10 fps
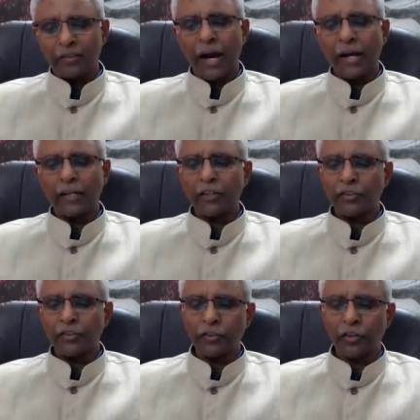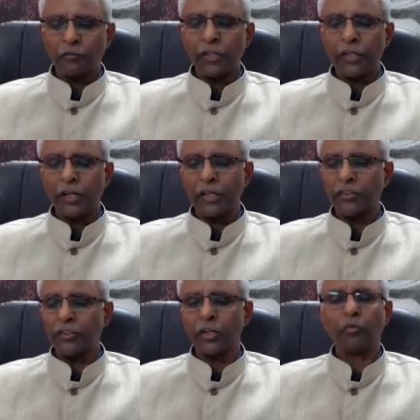the analysis of
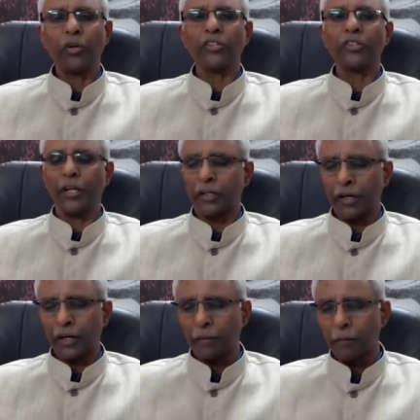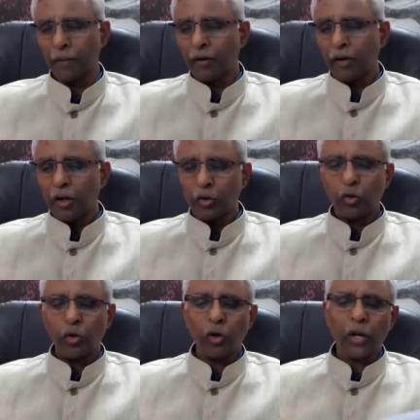DNA sequence data
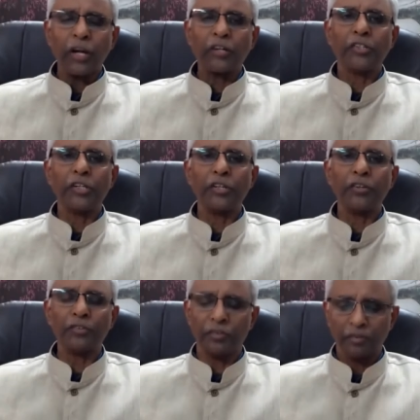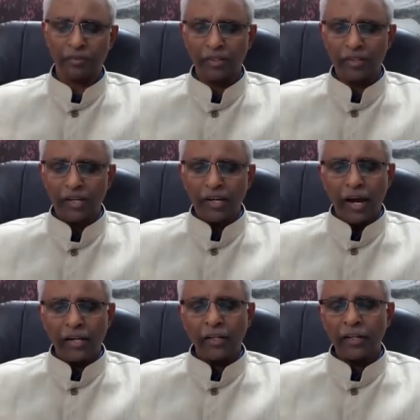to locate genes,
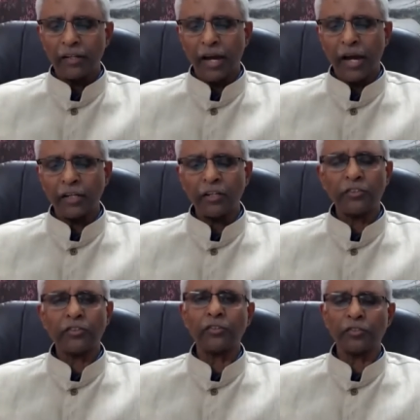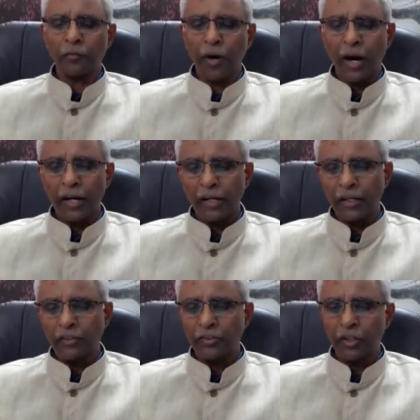analysis of
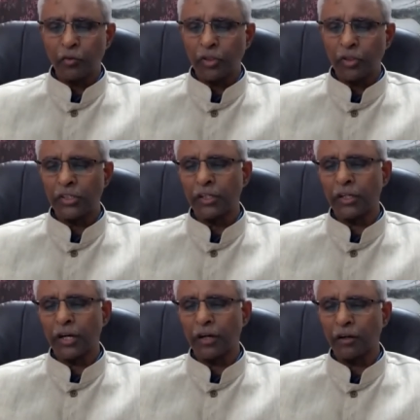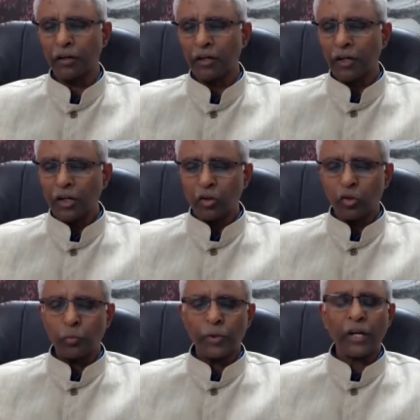RNA sequence data
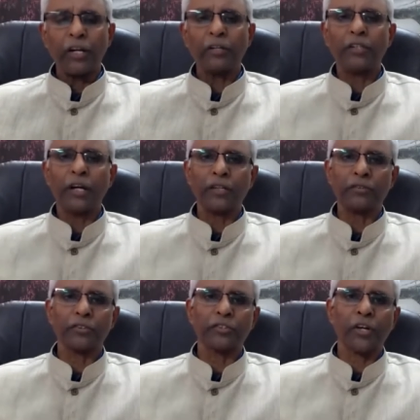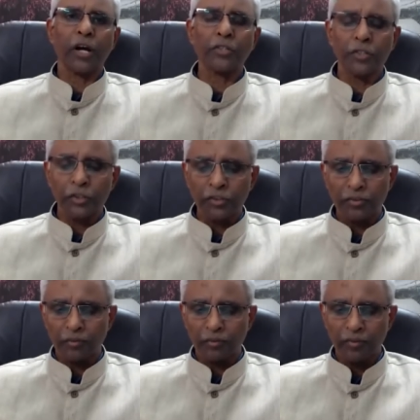to predict their structures.